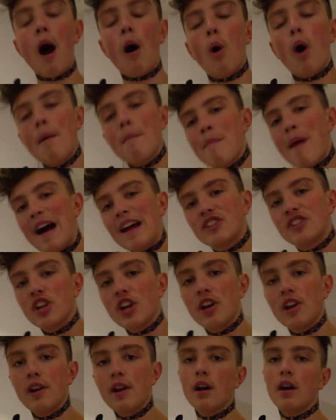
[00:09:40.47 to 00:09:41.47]
now.
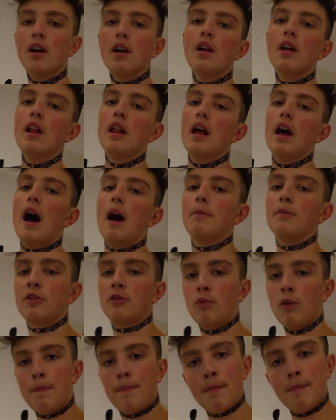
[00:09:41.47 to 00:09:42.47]
Imagine I'm
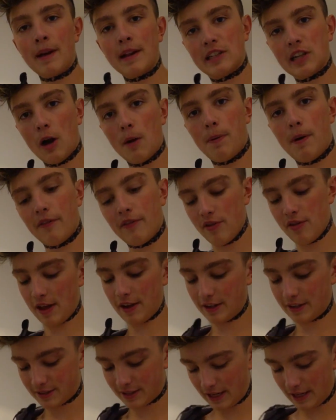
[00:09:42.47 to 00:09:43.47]
just ripping my top off and
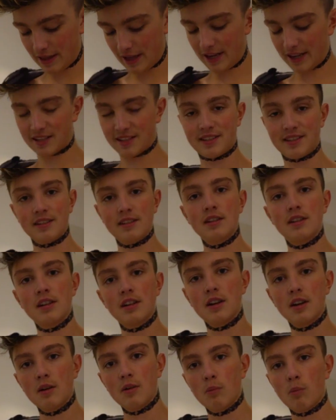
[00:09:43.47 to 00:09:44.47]
then you see this.
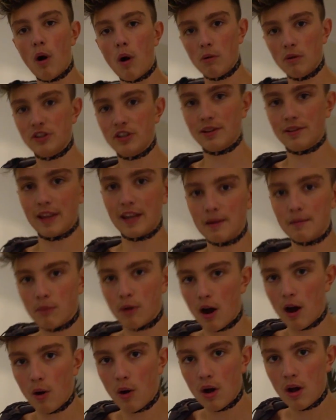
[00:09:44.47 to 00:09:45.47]
What would you think,
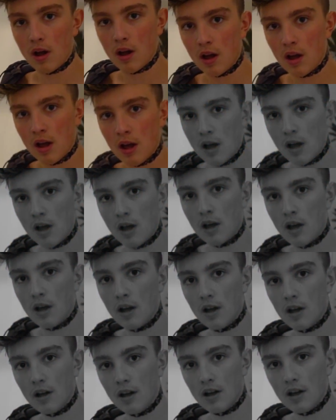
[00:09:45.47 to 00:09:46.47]
bro?
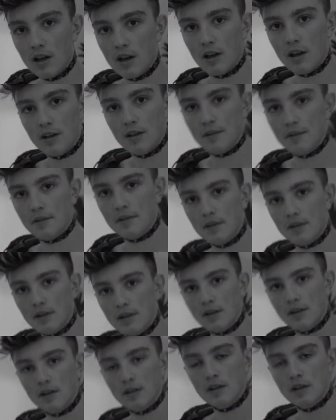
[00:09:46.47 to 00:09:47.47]
Uh, I
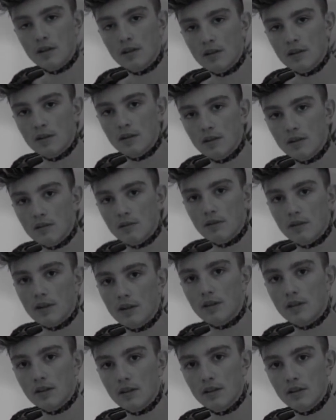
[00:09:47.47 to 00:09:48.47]
think it looked
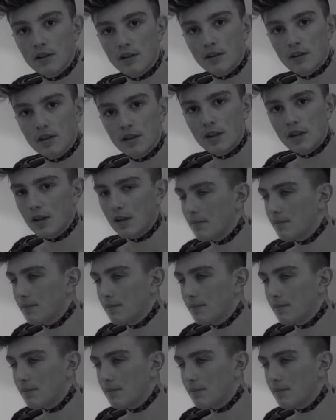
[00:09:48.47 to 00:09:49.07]
ridiculous.